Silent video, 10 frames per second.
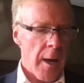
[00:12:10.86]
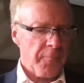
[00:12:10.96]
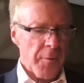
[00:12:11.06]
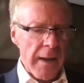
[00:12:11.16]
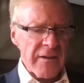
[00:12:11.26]

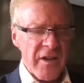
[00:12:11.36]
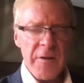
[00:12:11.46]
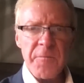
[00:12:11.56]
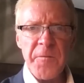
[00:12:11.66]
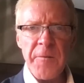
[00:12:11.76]
and from
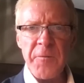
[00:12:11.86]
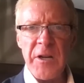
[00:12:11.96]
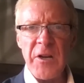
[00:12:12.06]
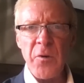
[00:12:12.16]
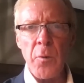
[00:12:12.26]

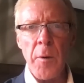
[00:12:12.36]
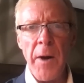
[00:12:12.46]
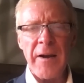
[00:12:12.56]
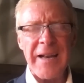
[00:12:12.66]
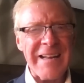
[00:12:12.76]
1850 to about